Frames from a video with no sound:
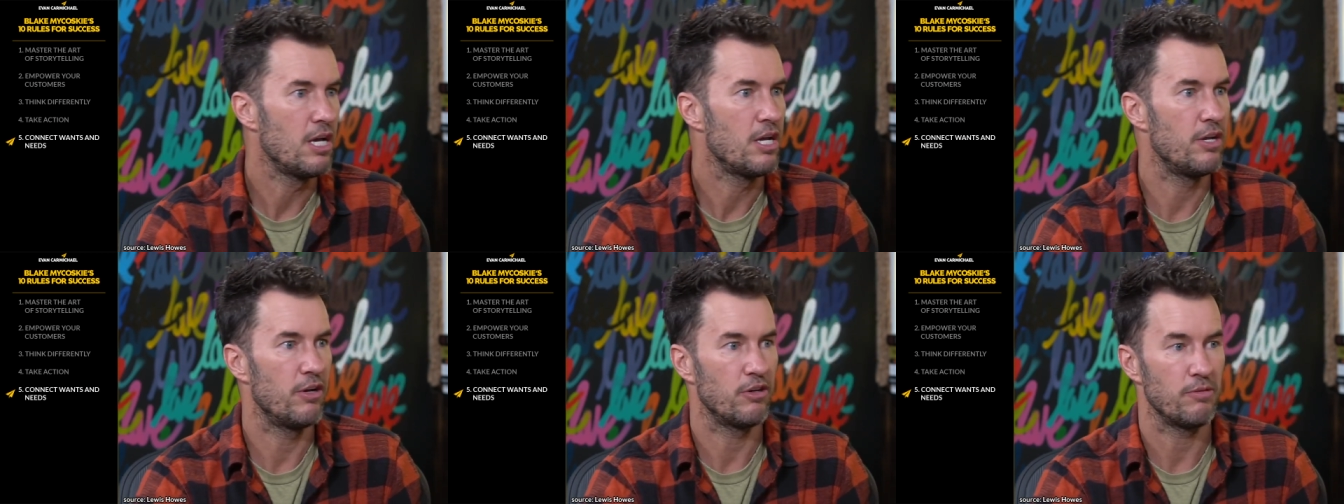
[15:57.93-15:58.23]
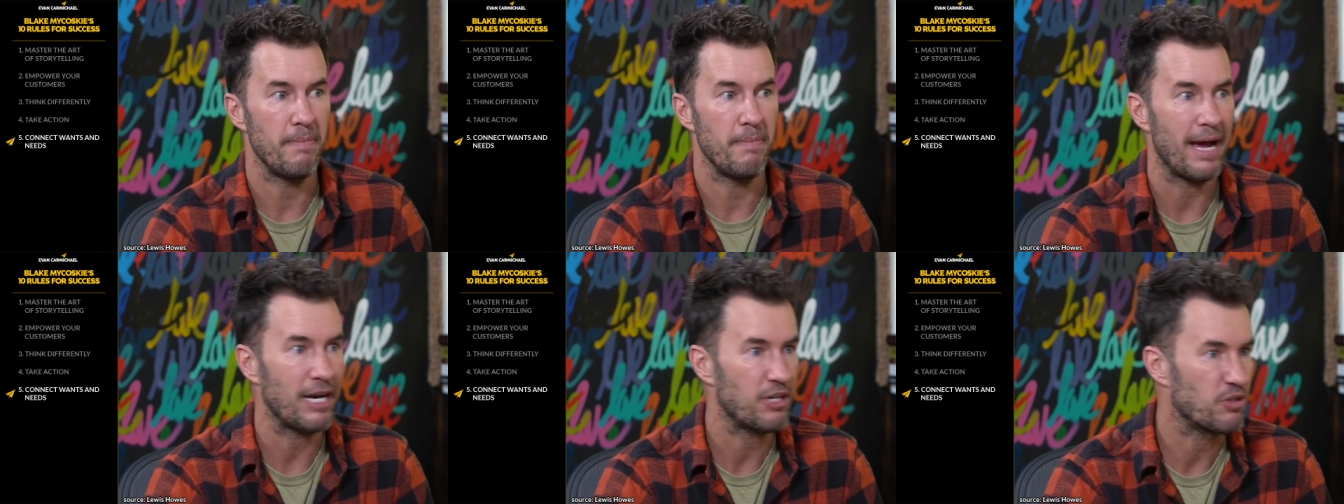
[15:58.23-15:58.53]
you
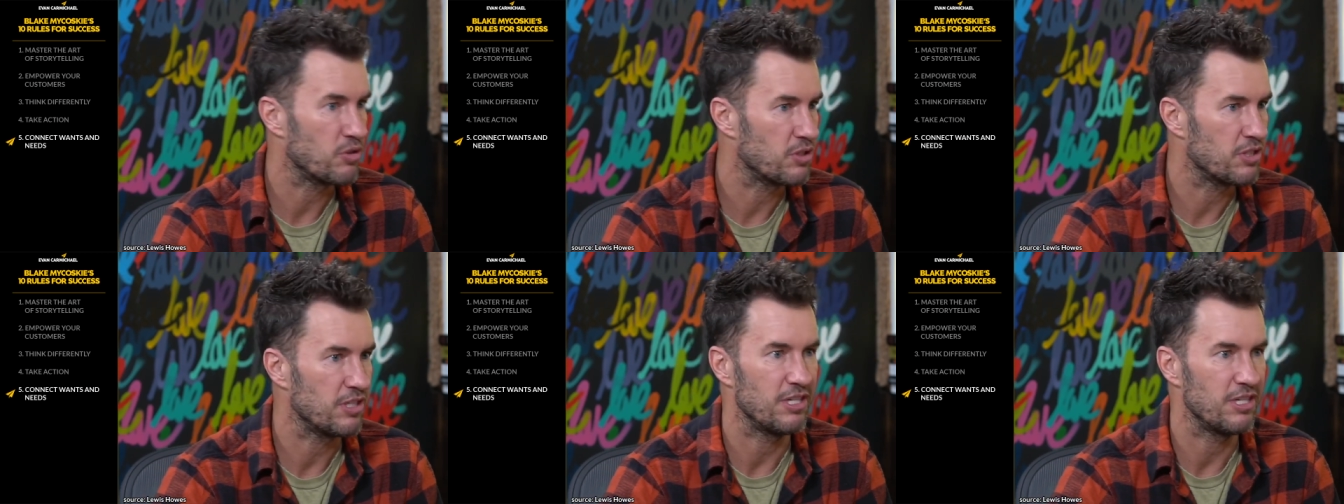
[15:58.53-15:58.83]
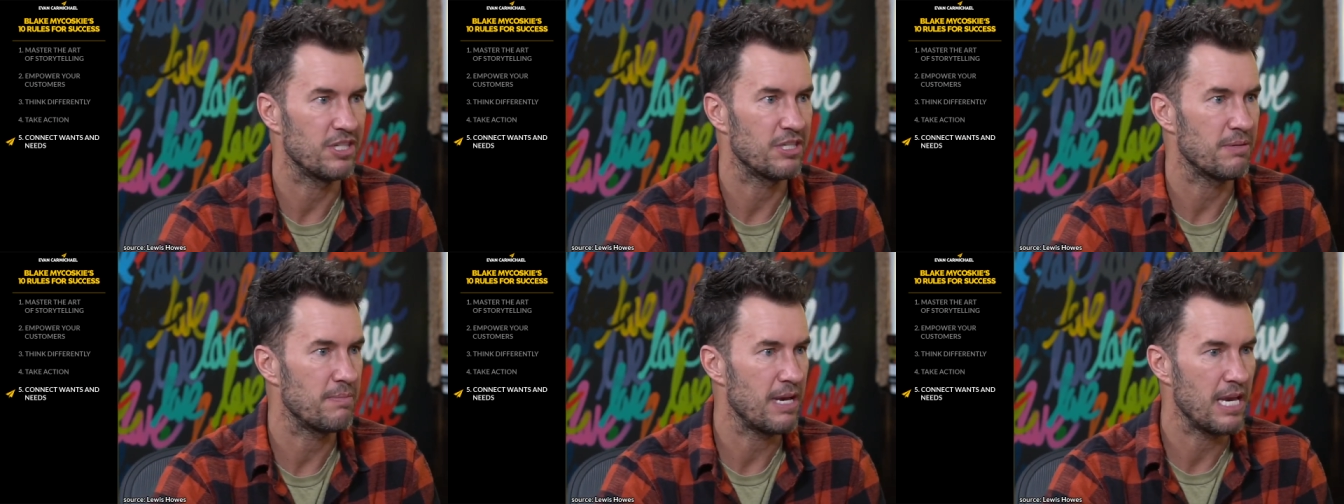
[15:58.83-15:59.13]
know
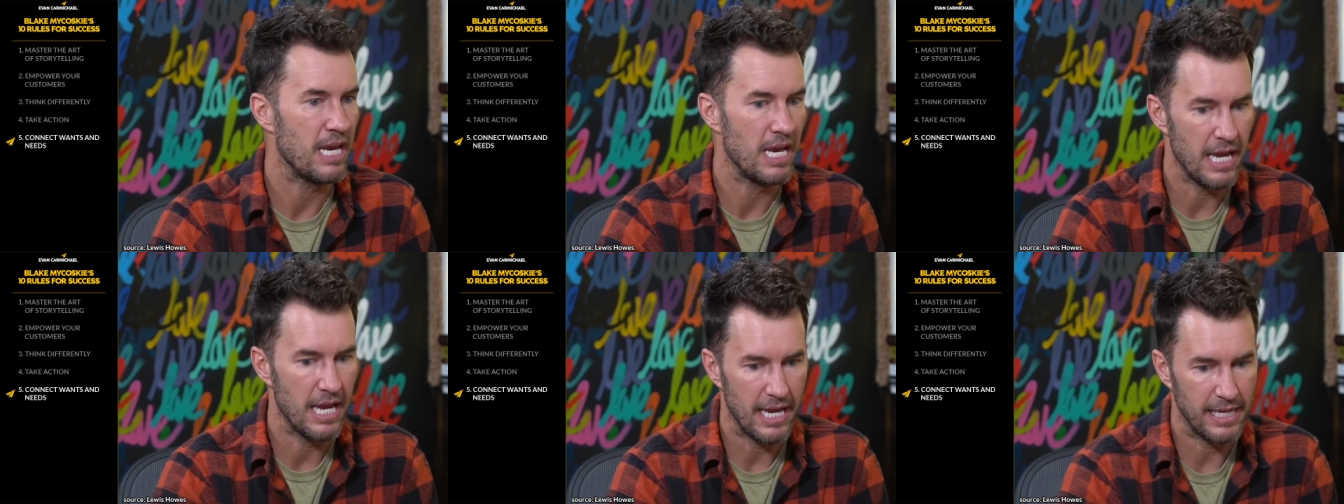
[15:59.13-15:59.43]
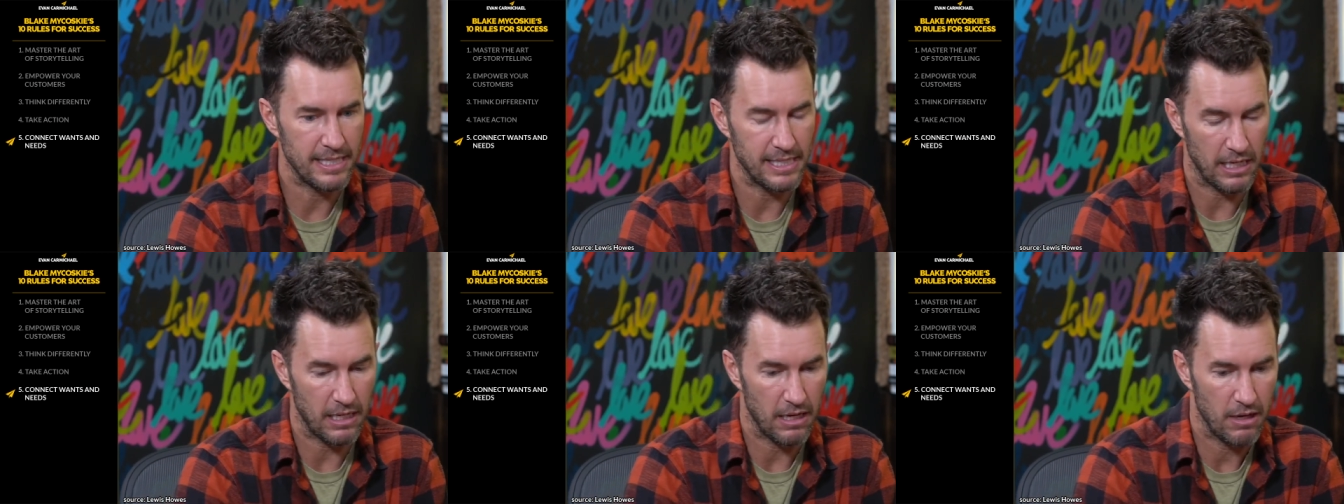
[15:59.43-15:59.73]
mattresses i mean
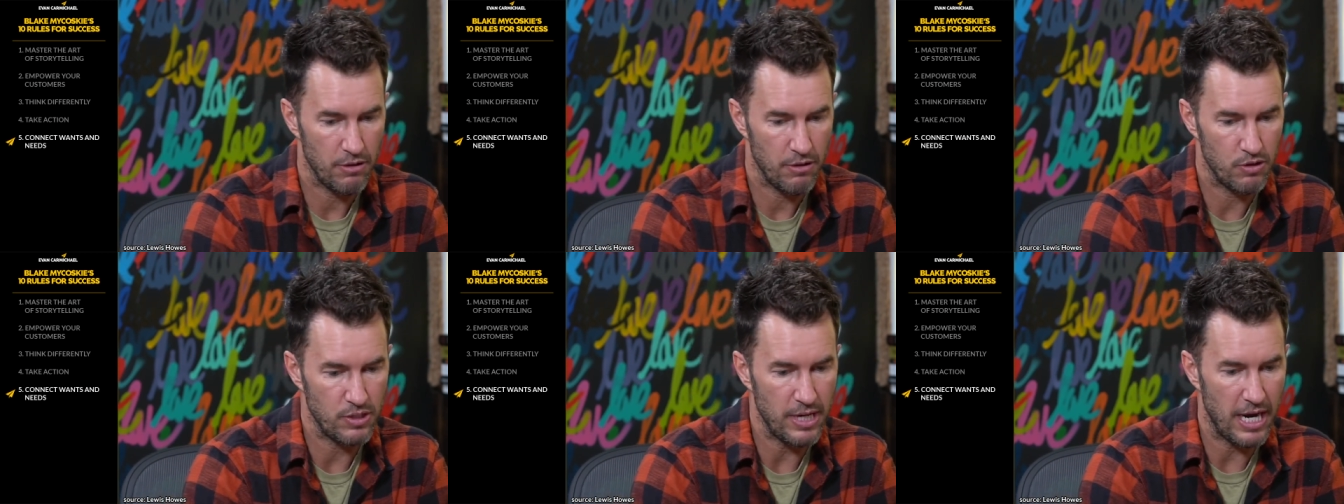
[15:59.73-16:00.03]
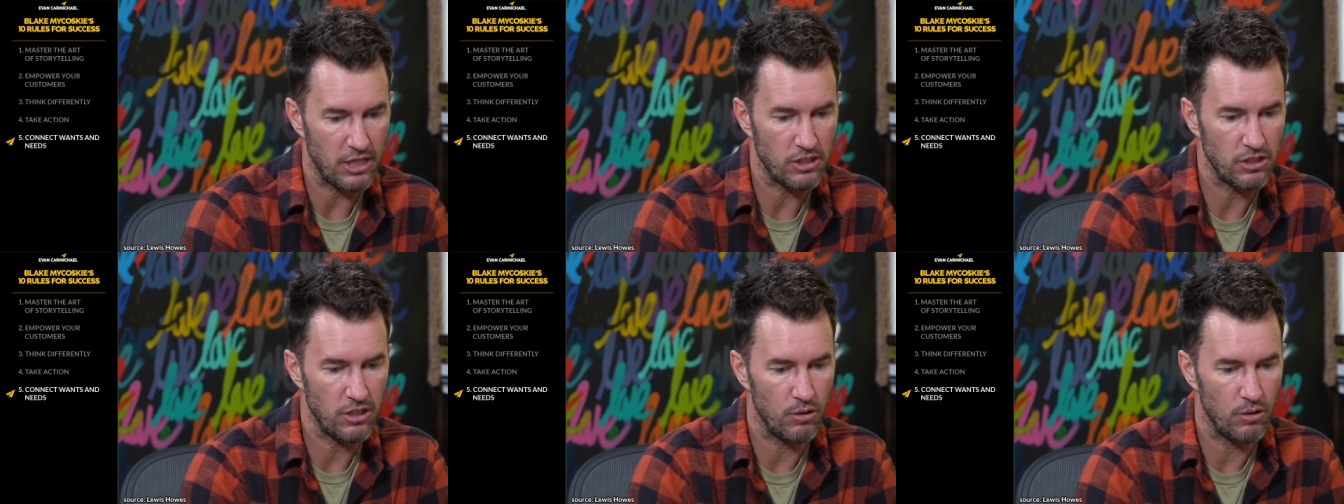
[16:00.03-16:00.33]
it's like there's
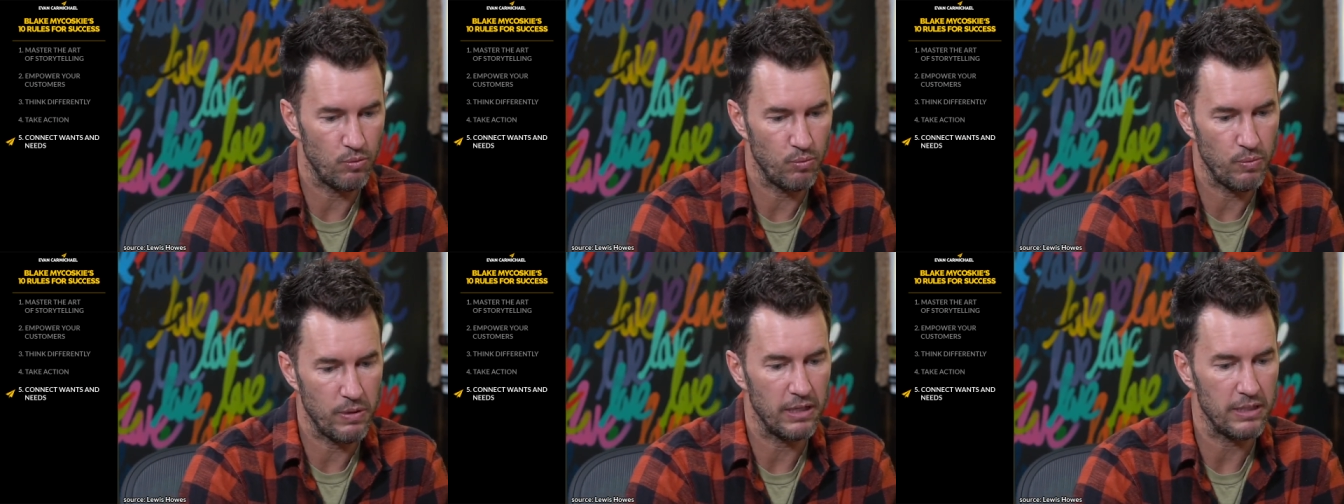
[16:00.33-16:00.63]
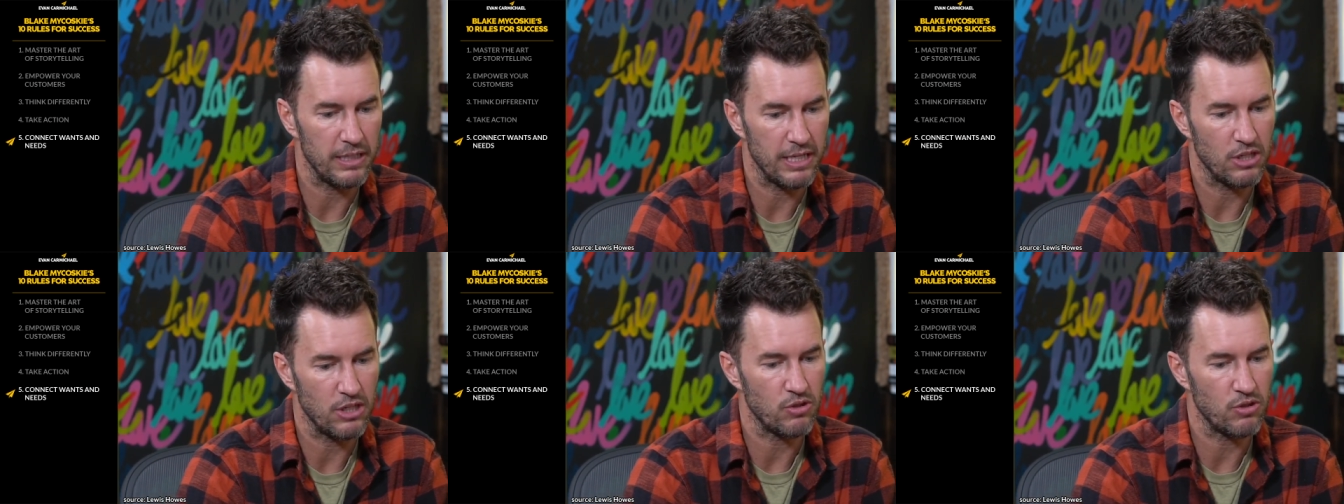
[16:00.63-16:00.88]
actually a really